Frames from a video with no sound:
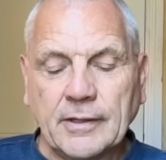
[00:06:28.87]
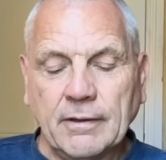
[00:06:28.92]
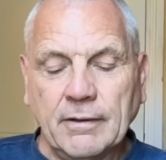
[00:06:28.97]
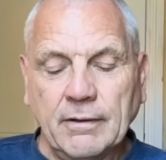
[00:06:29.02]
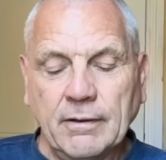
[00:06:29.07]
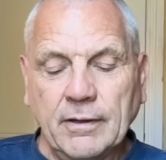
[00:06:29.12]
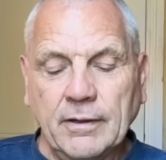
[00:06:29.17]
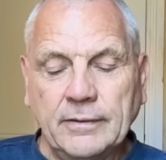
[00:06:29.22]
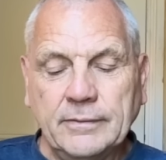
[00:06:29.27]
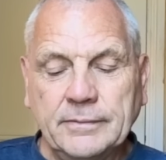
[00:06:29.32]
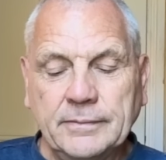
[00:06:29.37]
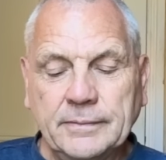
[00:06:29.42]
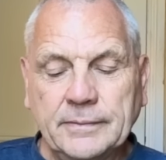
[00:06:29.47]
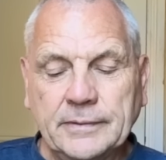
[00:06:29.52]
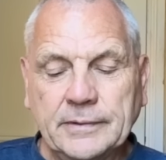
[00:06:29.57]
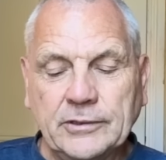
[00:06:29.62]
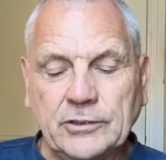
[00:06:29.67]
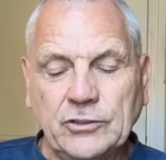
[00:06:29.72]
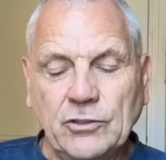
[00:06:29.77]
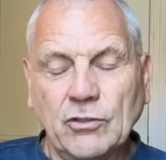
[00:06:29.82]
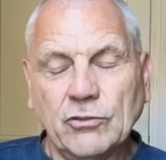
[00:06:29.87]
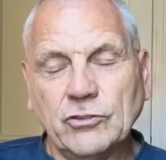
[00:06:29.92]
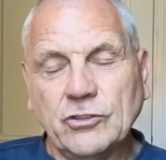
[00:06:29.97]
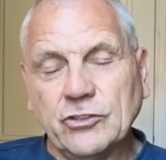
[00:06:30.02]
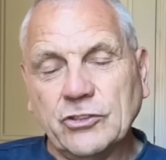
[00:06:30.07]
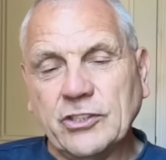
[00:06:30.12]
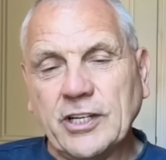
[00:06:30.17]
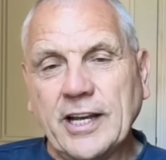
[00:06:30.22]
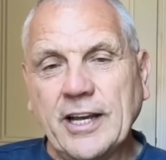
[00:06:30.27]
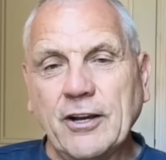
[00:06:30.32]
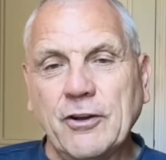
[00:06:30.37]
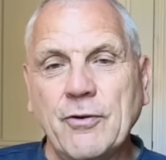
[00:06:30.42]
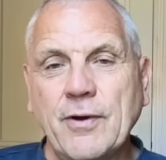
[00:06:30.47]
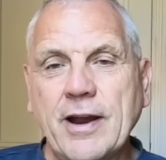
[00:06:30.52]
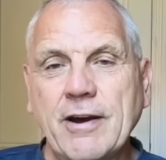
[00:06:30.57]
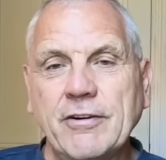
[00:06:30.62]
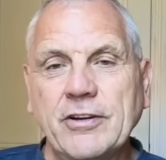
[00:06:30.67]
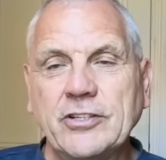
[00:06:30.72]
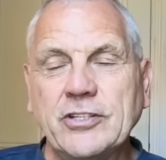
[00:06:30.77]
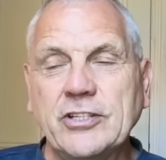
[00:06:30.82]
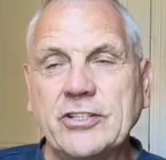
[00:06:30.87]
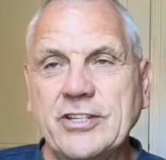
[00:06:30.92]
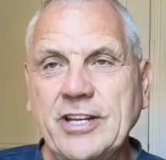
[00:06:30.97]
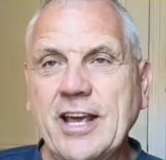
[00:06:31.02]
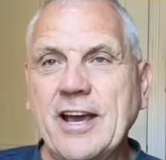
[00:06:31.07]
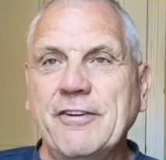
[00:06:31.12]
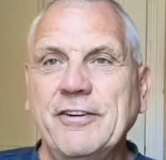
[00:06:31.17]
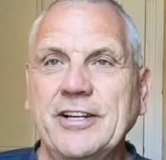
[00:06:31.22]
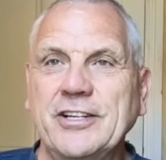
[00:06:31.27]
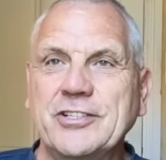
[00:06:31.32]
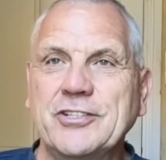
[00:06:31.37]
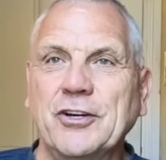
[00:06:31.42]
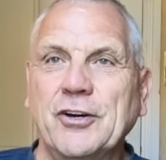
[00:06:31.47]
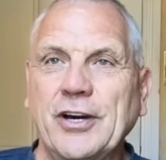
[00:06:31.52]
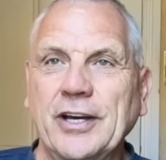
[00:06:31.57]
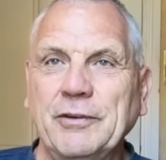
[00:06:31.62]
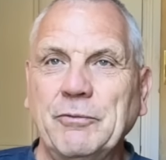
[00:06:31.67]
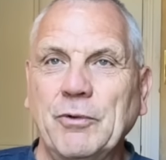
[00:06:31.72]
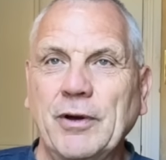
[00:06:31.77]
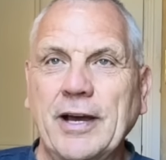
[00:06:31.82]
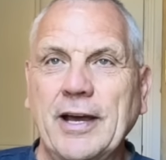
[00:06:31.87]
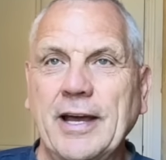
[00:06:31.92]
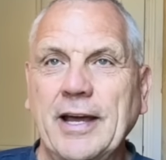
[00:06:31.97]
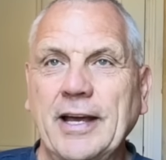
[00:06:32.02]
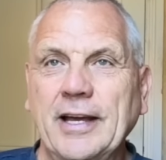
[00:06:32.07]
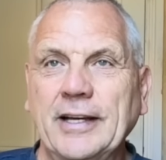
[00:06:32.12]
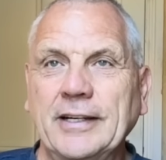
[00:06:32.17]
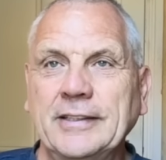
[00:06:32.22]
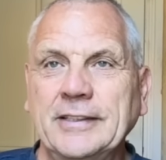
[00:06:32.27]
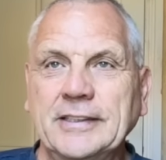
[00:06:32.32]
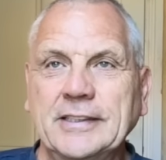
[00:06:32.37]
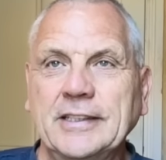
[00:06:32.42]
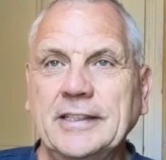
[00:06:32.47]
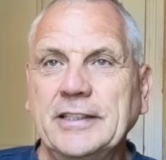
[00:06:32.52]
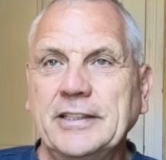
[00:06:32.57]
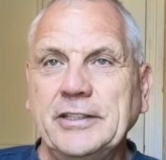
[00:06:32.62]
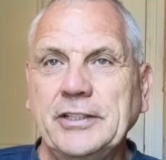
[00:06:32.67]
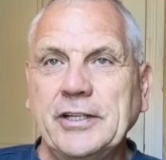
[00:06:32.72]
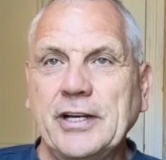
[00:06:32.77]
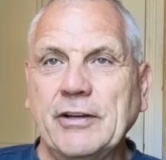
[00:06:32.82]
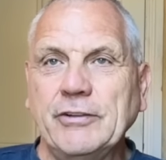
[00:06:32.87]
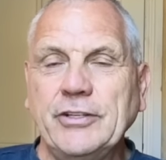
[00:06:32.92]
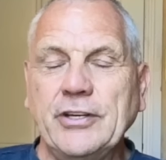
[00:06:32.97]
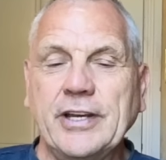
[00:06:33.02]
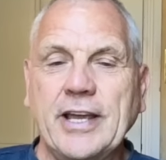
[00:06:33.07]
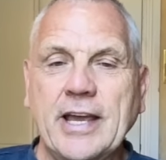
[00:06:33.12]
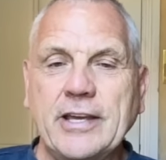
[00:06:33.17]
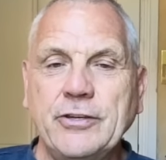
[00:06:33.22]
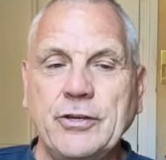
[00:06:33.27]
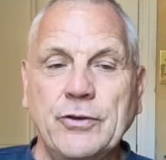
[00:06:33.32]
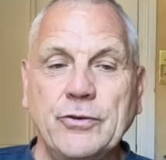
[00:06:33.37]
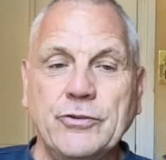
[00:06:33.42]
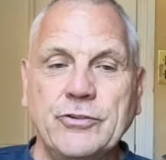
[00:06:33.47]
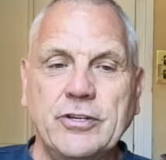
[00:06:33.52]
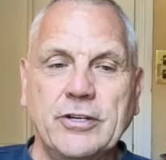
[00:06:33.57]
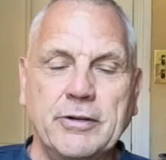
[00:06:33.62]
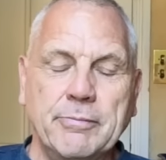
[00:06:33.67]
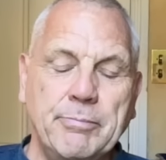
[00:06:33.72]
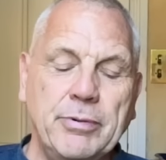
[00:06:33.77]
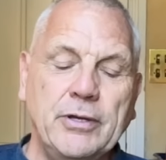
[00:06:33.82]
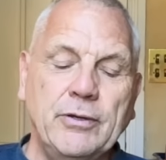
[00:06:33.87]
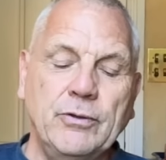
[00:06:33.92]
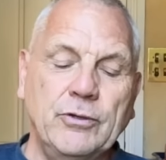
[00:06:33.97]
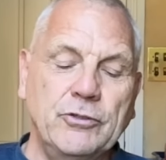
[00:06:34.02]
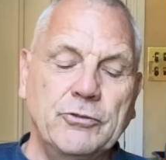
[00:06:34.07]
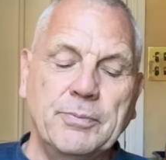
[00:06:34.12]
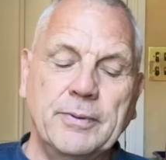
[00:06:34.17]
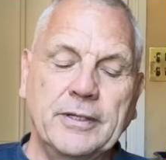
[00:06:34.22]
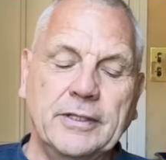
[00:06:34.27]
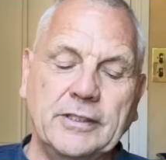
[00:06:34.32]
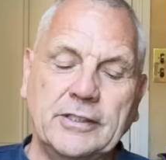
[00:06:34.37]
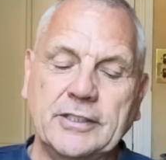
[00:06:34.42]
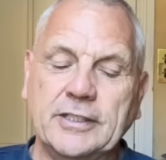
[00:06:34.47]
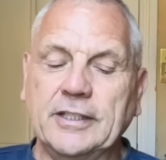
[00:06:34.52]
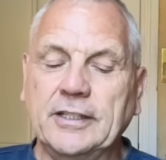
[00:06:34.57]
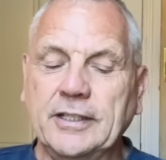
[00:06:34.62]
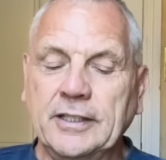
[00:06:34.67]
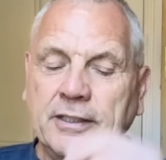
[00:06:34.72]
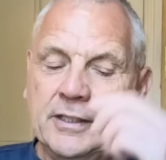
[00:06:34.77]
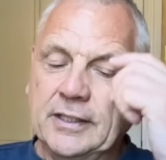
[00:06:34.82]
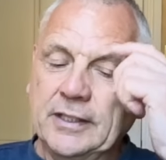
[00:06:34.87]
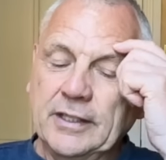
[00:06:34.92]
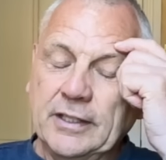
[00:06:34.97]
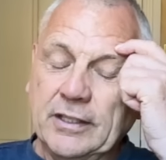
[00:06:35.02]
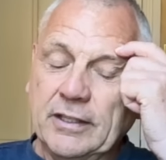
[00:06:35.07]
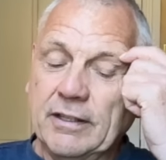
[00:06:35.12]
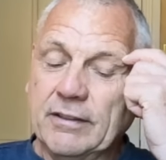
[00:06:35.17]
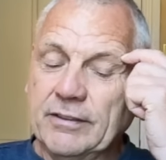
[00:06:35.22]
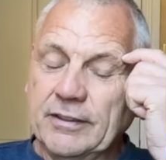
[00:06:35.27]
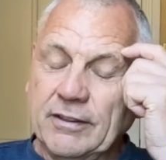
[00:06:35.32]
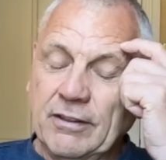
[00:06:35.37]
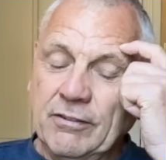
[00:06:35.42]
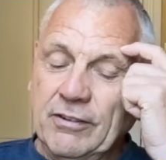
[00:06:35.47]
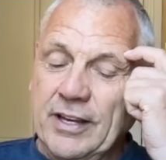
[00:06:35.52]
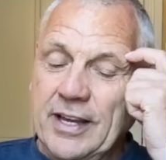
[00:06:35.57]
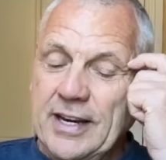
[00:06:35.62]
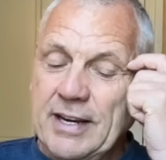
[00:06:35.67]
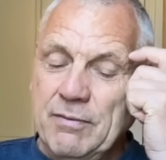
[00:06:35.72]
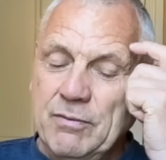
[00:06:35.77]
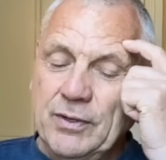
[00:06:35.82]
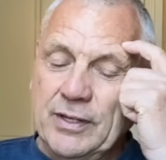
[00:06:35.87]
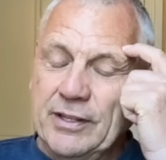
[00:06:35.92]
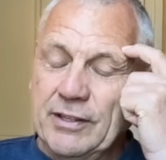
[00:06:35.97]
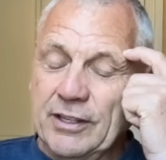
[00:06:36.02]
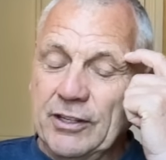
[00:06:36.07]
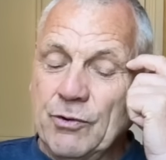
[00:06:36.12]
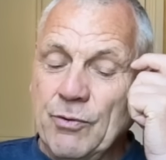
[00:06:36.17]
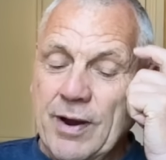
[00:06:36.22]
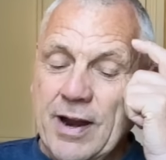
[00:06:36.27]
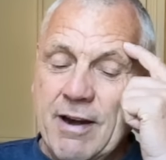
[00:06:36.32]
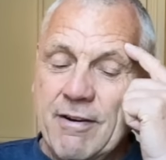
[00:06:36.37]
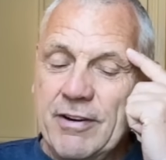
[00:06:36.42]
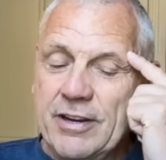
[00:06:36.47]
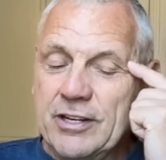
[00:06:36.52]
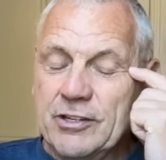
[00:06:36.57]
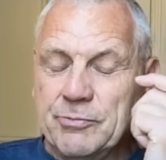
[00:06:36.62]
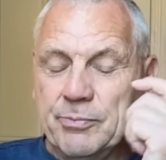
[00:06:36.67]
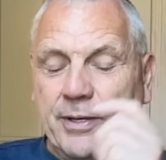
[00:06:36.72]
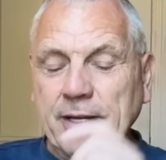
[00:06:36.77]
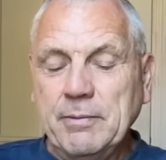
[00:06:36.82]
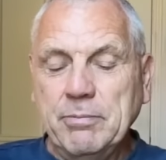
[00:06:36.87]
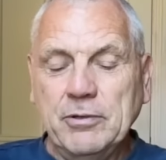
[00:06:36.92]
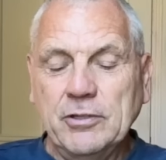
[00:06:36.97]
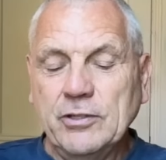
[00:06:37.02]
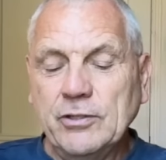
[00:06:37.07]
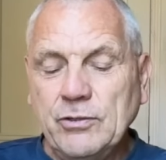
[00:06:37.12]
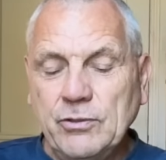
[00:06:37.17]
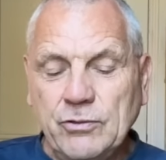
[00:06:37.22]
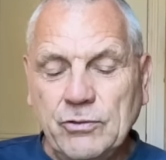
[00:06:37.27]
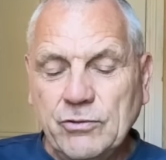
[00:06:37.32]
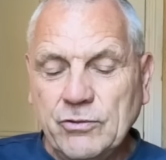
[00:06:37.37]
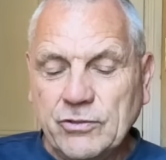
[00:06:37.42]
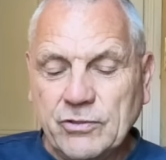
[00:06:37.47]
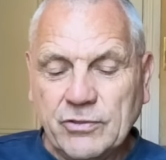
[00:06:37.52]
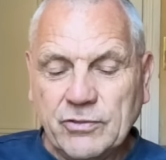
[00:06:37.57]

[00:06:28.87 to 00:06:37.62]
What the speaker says: All right. That's not to say Aquarius is the only sign where, you get used and abused, but I'm getting with Aquarius, people do